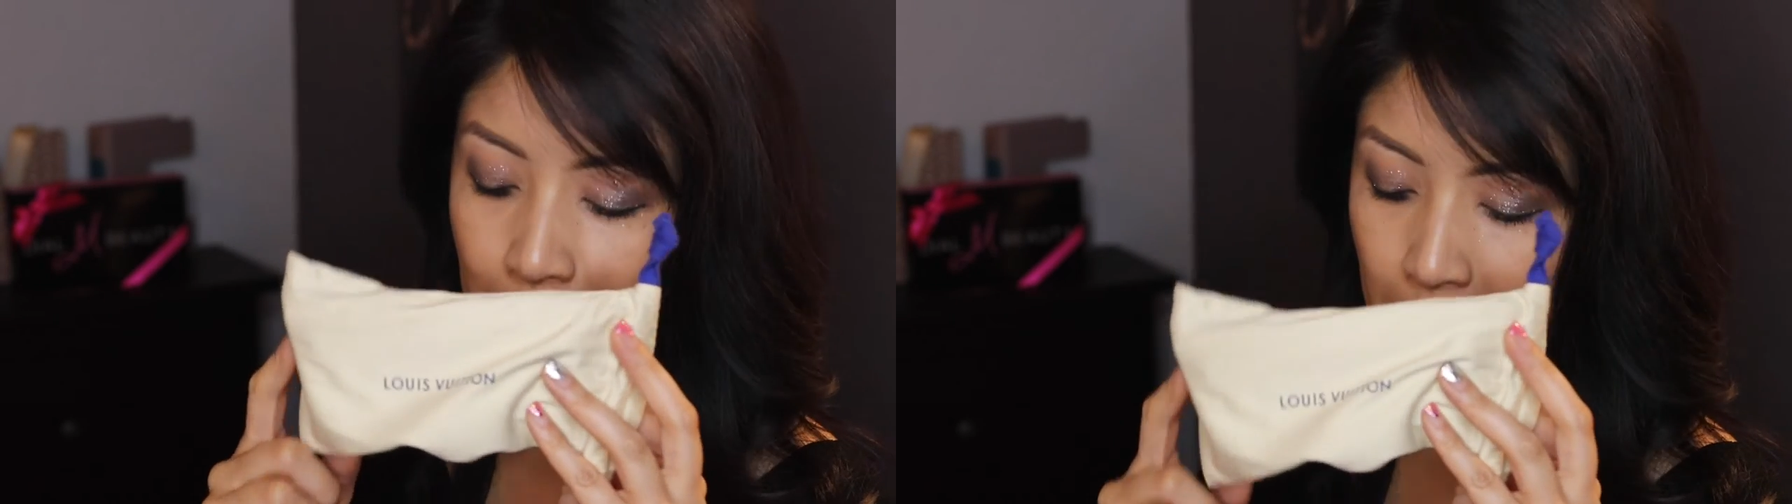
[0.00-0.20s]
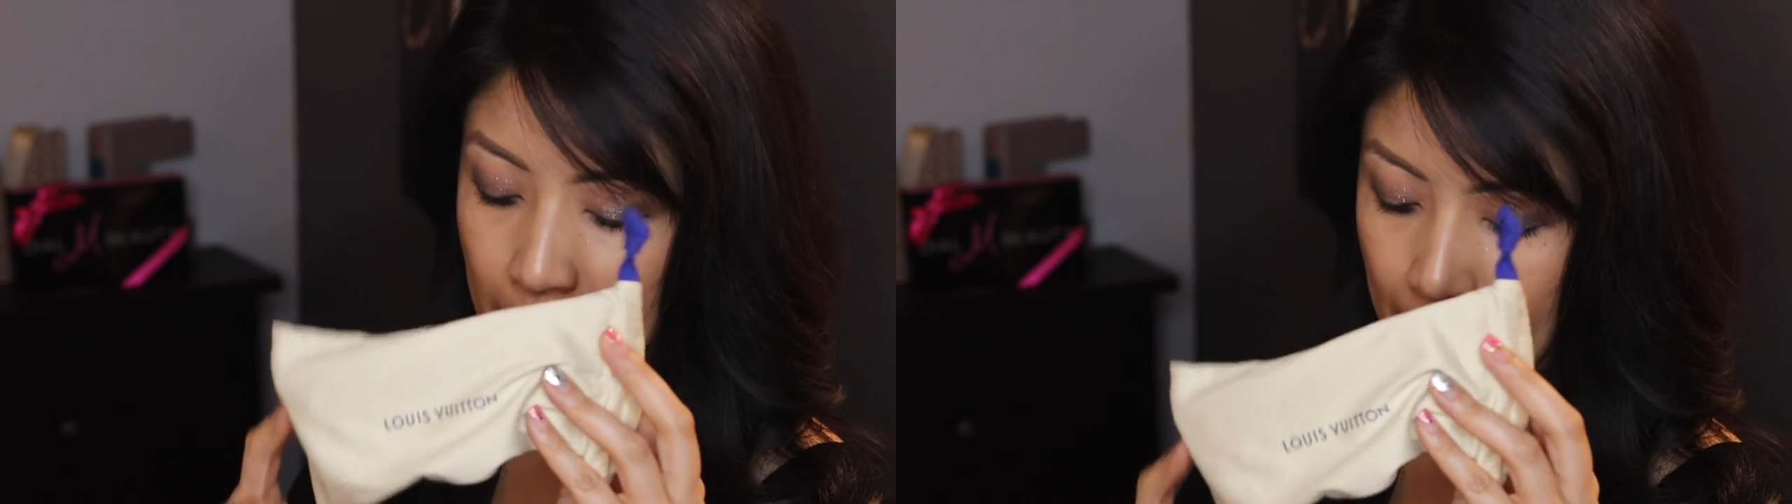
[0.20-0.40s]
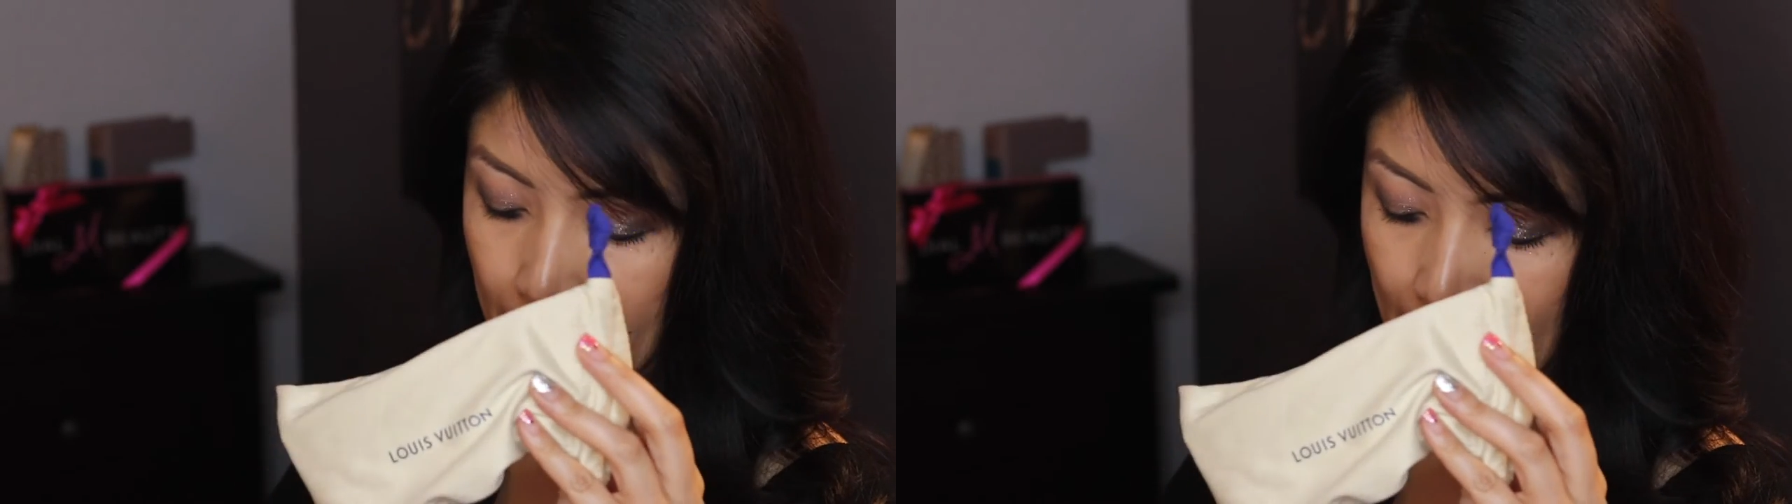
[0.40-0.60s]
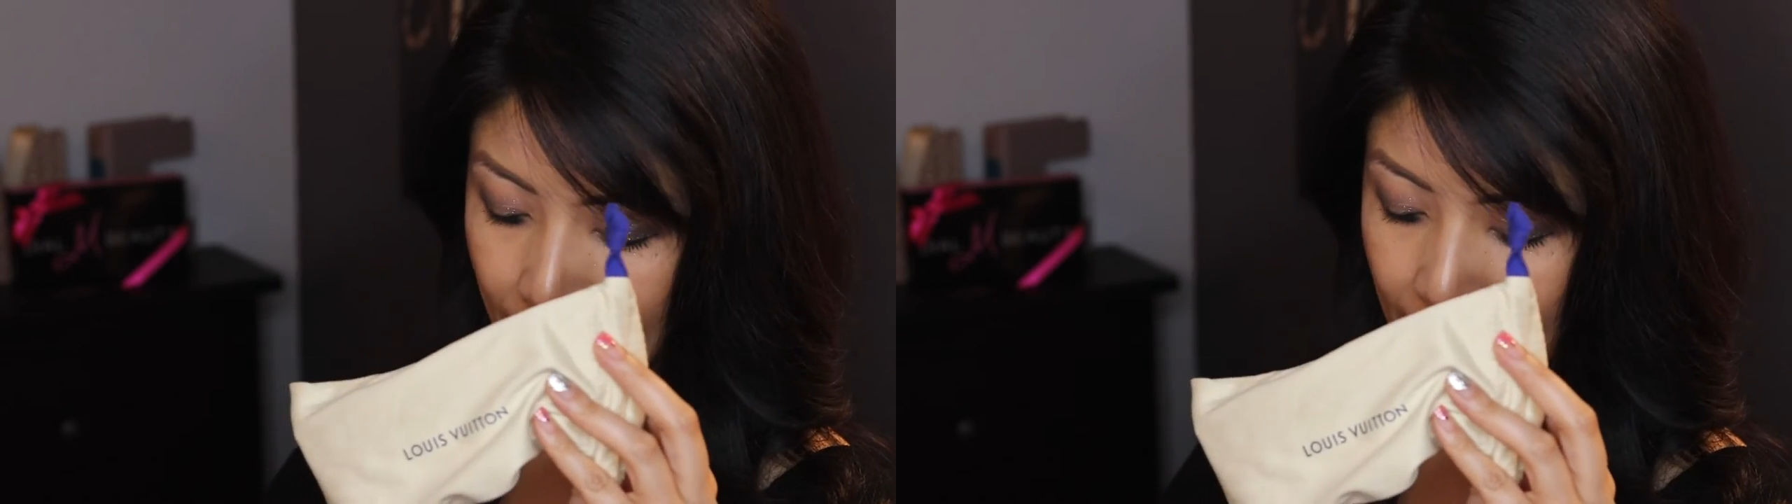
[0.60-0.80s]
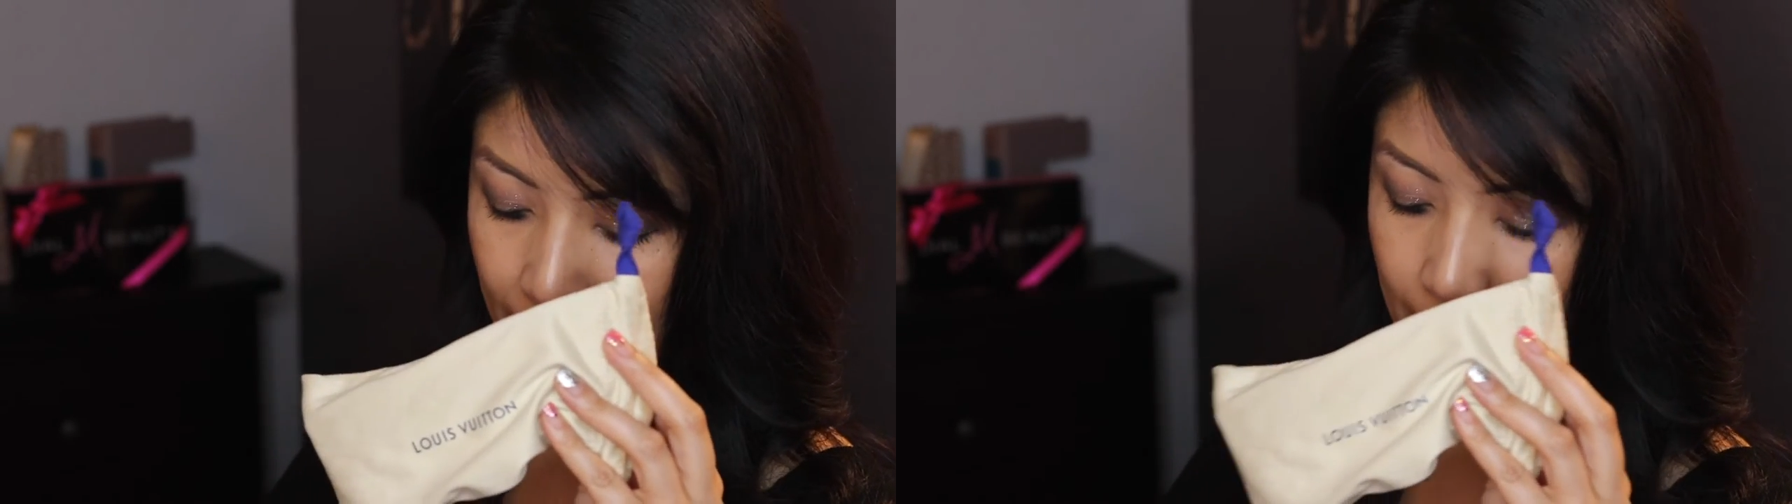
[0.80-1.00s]
without
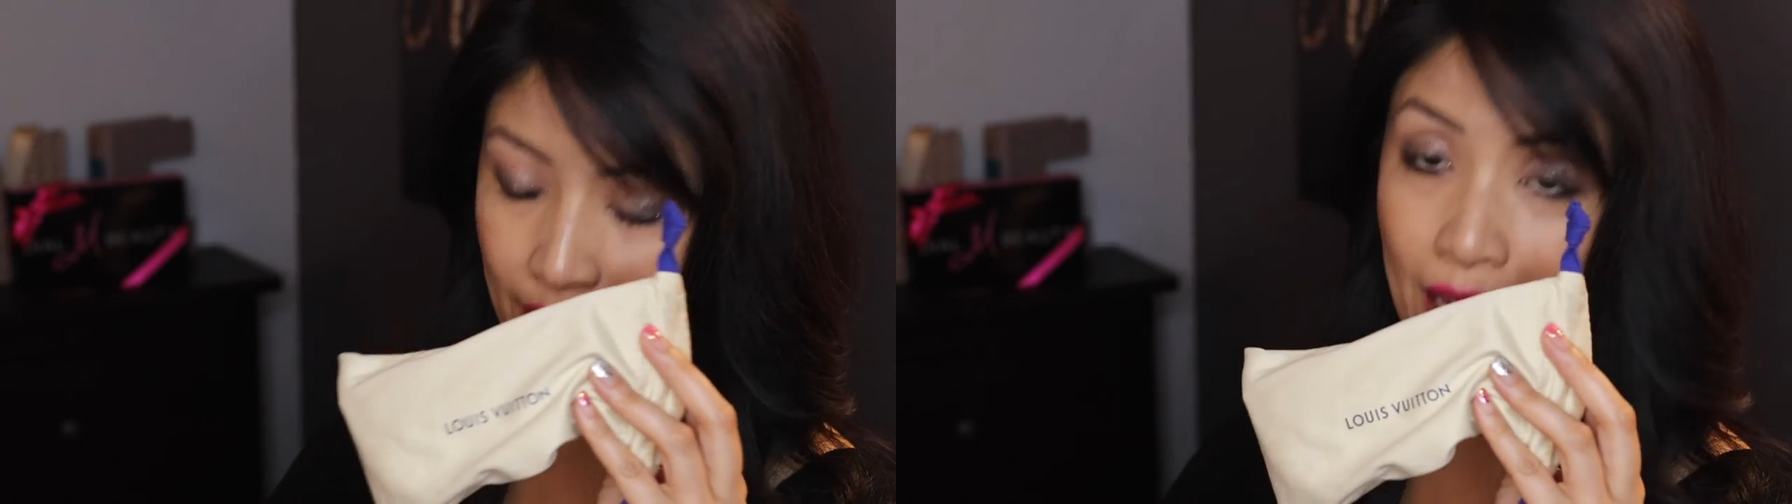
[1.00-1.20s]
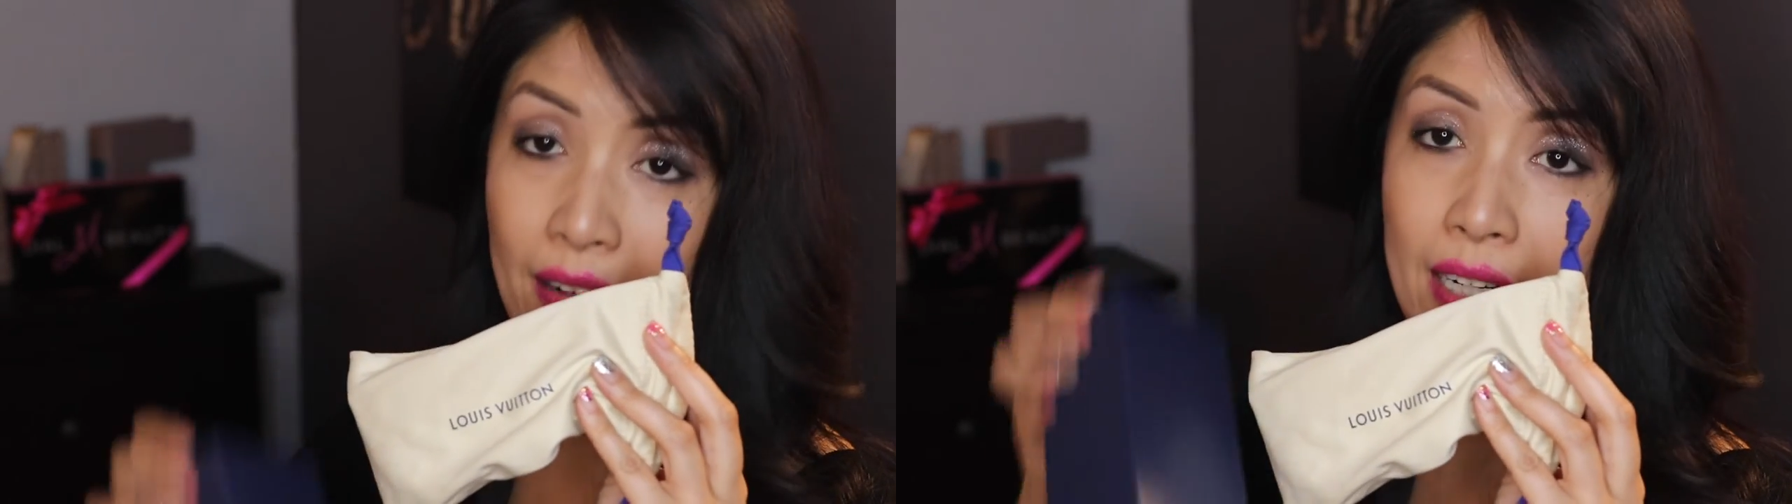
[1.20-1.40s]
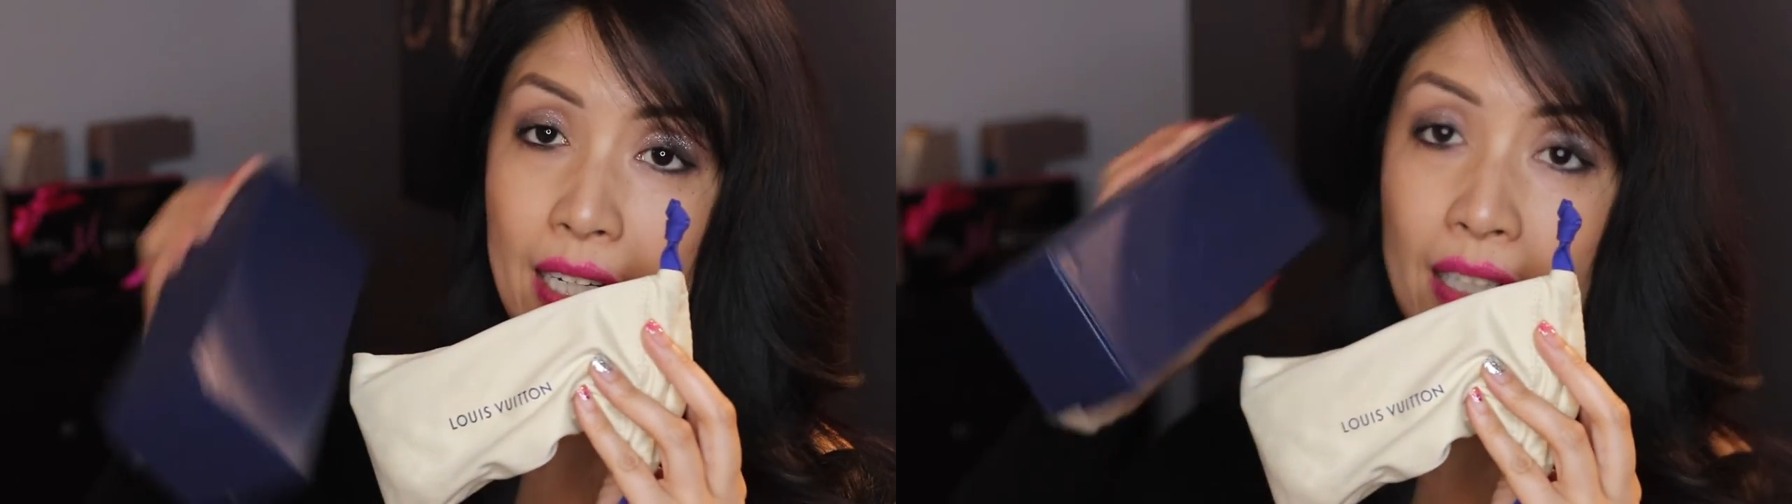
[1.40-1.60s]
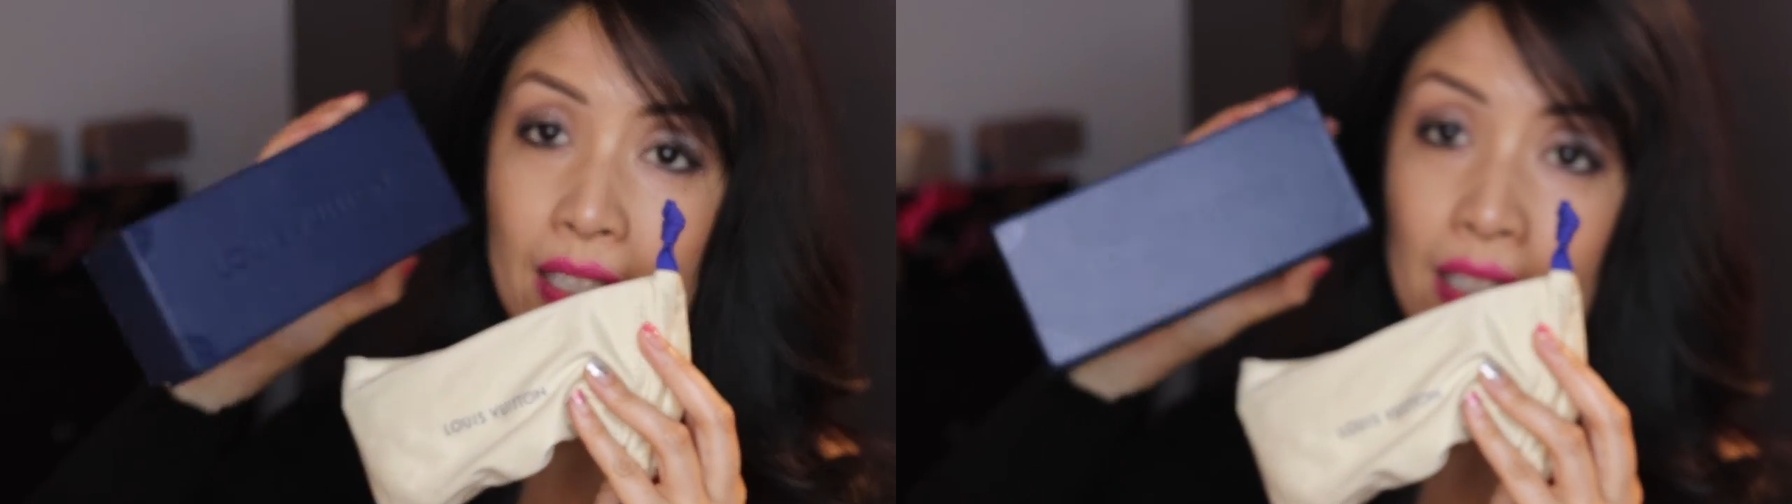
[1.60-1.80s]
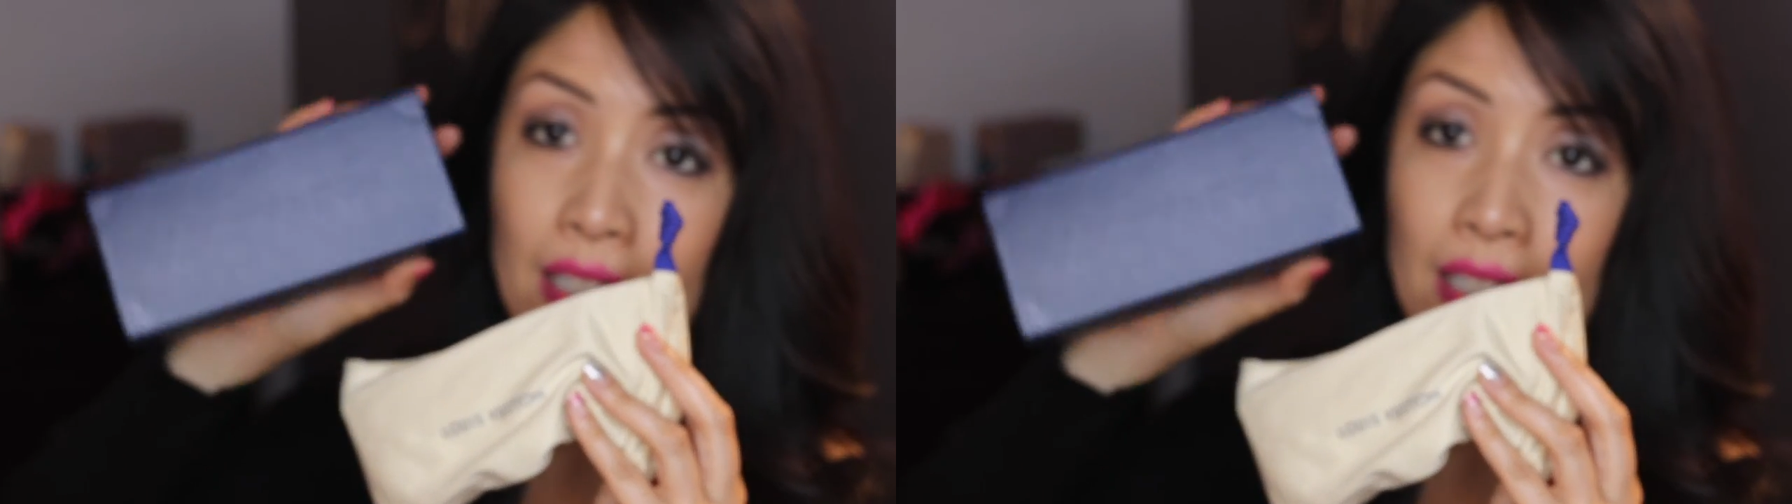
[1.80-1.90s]
having to carry